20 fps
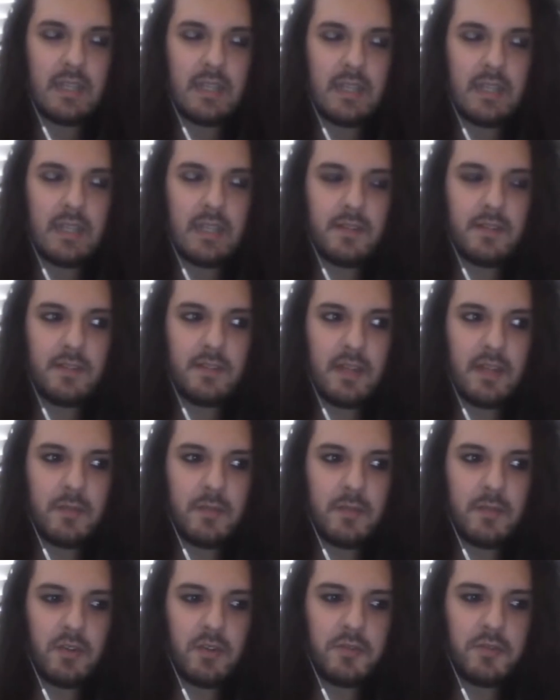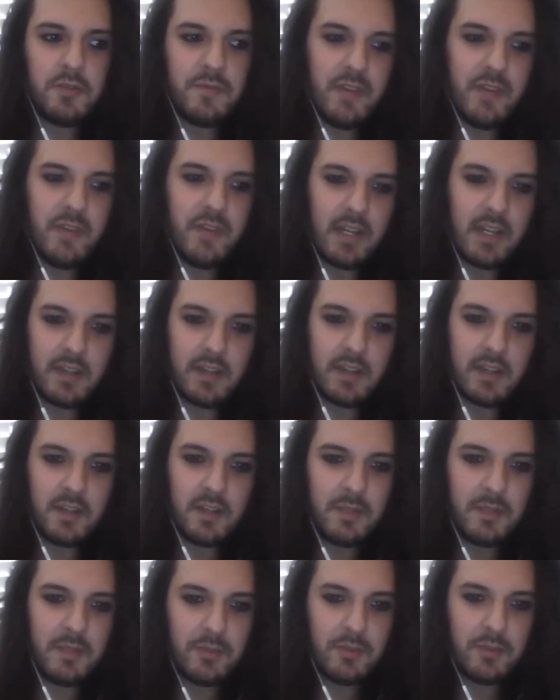yeah, since now I'm an old fucker, I'm
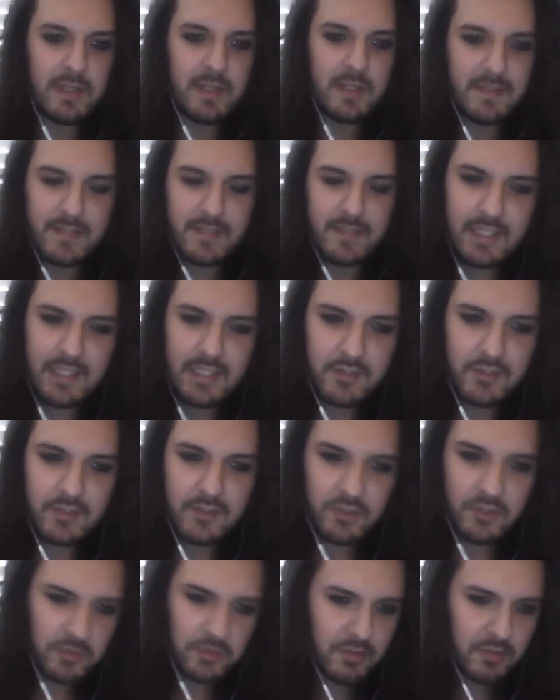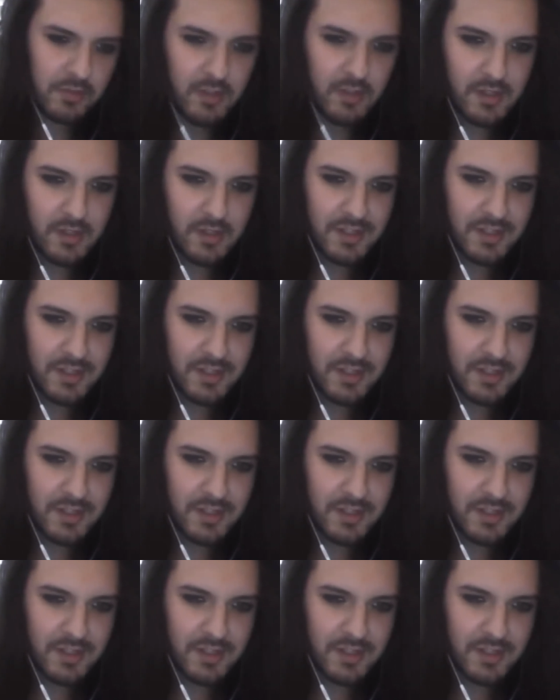going to be twenty-six soon.